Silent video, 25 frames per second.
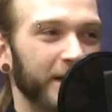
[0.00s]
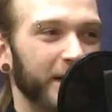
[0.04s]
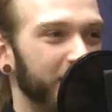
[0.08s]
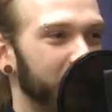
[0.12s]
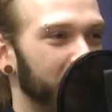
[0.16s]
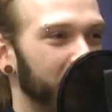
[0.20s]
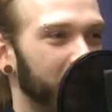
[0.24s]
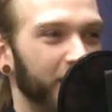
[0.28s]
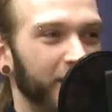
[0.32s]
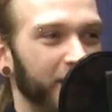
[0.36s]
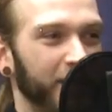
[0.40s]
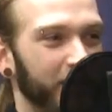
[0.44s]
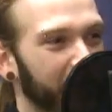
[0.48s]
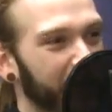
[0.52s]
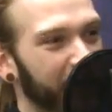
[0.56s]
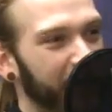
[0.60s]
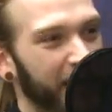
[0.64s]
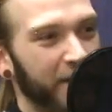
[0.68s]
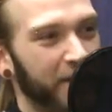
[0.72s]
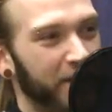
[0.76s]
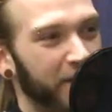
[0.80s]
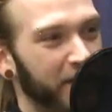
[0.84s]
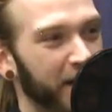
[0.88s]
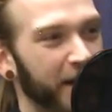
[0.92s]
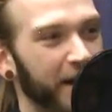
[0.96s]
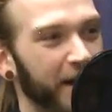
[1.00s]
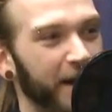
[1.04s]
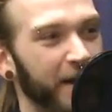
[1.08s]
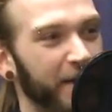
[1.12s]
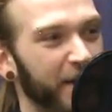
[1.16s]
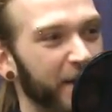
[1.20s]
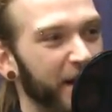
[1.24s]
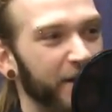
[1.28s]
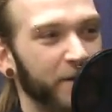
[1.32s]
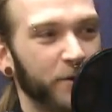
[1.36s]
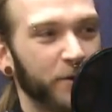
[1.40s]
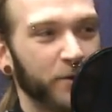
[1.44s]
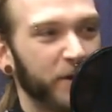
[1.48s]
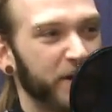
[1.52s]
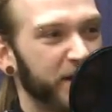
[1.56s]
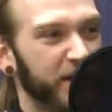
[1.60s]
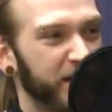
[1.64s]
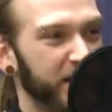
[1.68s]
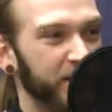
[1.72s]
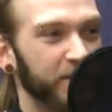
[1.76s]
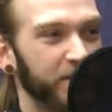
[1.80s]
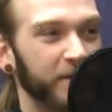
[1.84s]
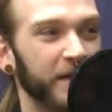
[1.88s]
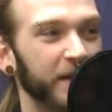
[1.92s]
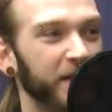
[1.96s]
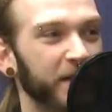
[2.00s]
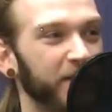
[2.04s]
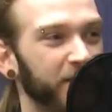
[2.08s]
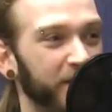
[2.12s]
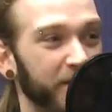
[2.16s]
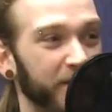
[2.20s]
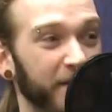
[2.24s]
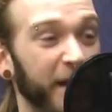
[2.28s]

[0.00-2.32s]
It's already like a thing, and they're doing CBD,